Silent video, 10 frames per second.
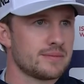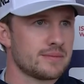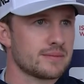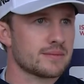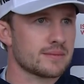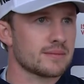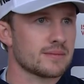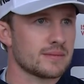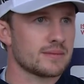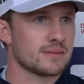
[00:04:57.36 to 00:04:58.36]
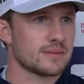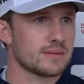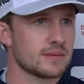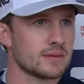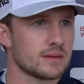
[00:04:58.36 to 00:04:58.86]
How would you describe the
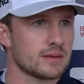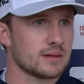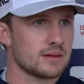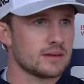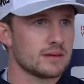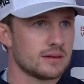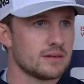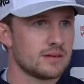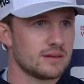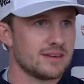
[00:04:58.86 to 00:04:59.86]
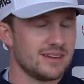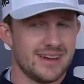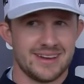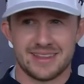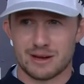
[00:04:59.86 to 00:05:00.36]
challenge you've just faced?
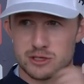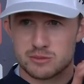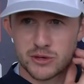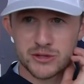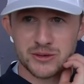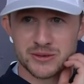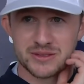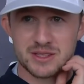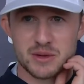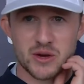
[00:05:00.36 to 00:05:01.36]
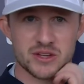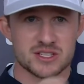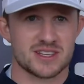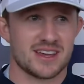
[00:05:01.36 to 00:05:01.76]
Yeah, that was brutal, to be honest.